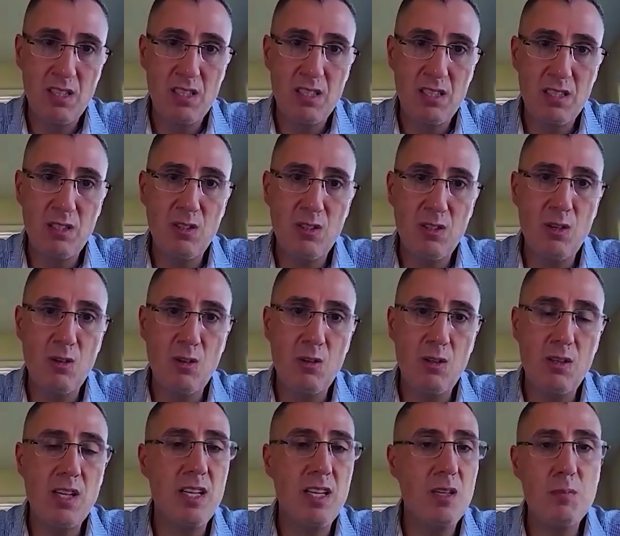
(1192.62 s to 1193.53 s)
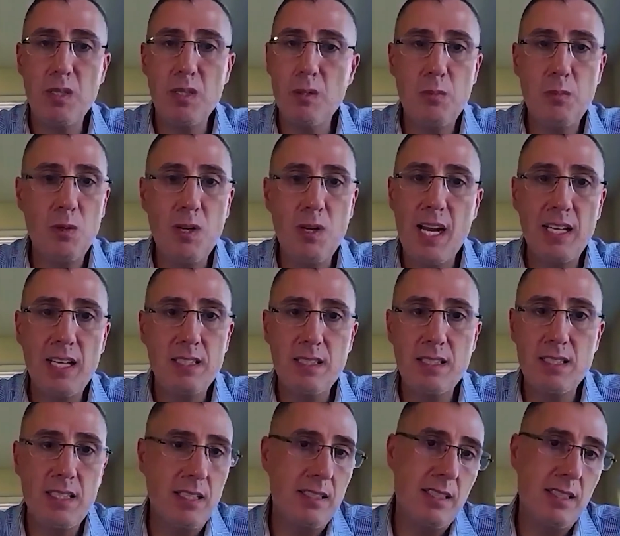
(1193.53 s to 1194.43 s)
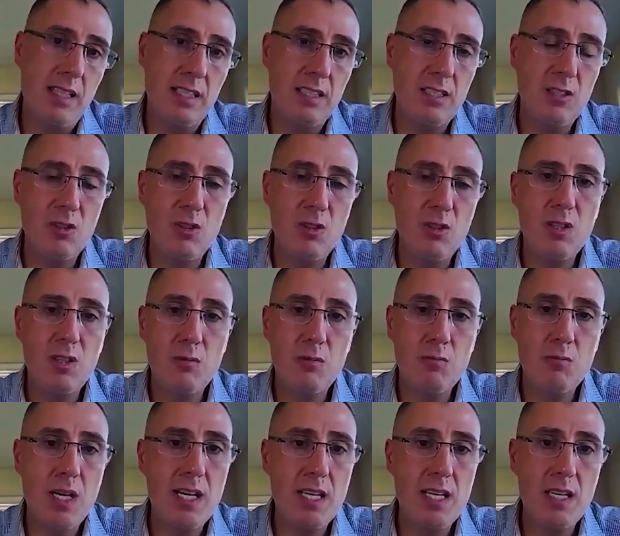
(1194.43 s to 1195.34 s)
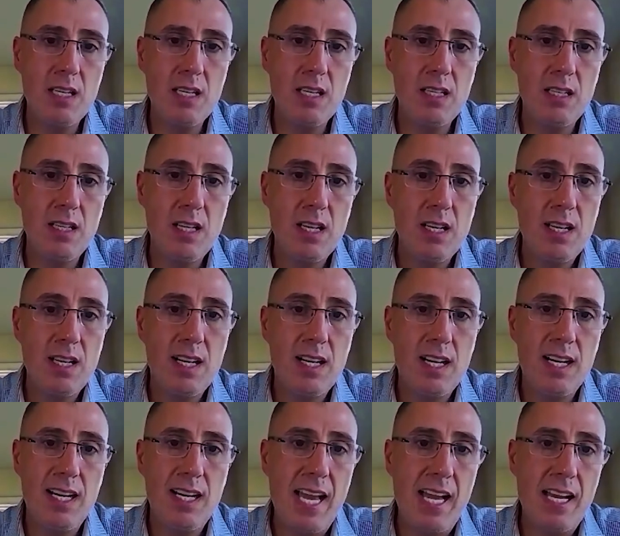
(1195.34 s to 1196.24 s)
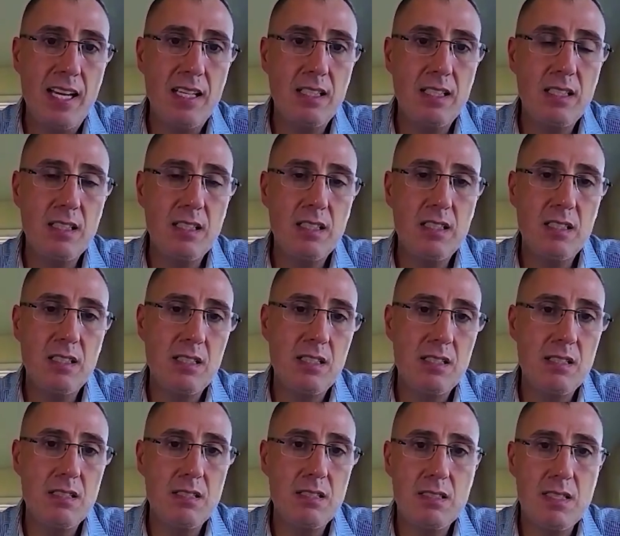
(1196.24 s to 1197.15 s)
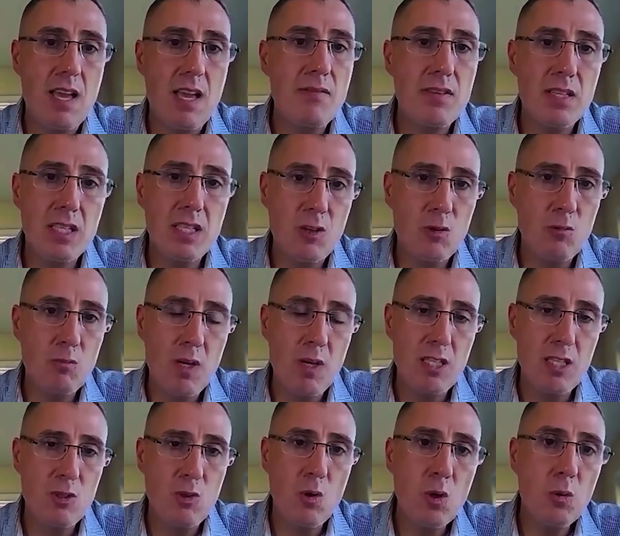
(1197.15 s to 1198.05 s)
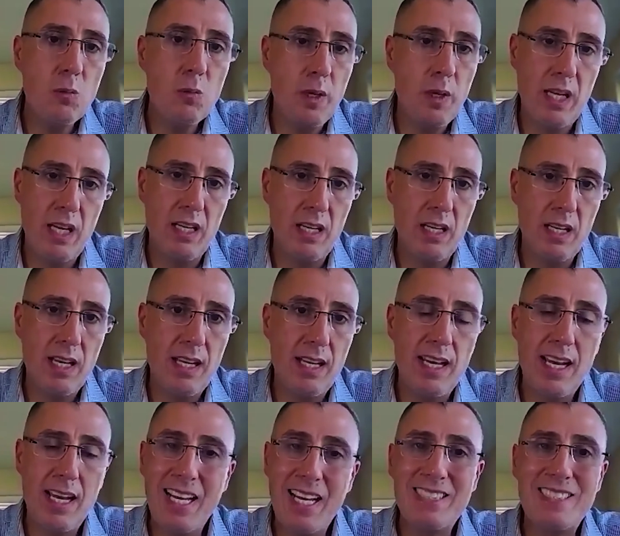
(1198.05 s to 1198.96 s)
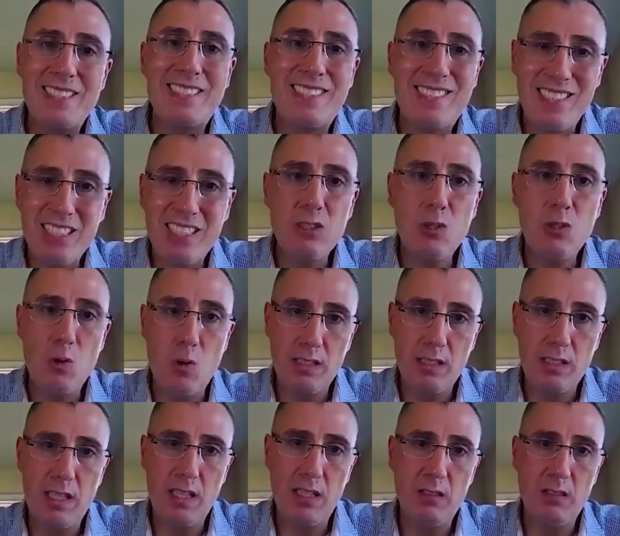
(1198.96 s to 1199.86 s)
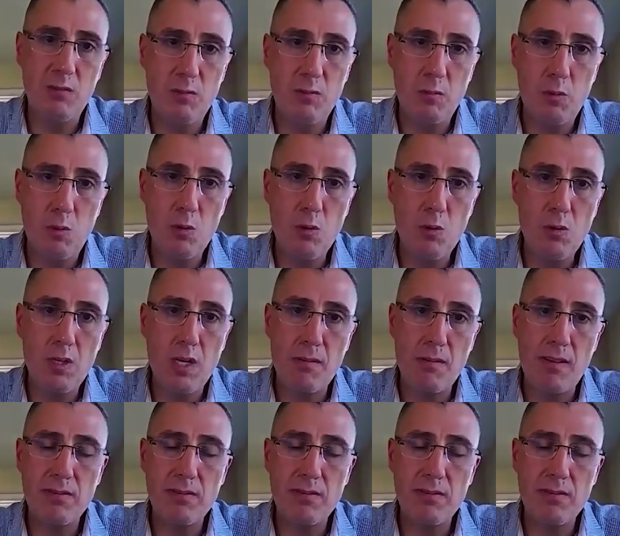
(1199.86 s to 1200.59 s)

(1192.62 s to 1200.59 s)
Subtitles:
A lot of people had said that, I had 7 on my joint pain and I had 0 at the end of the program.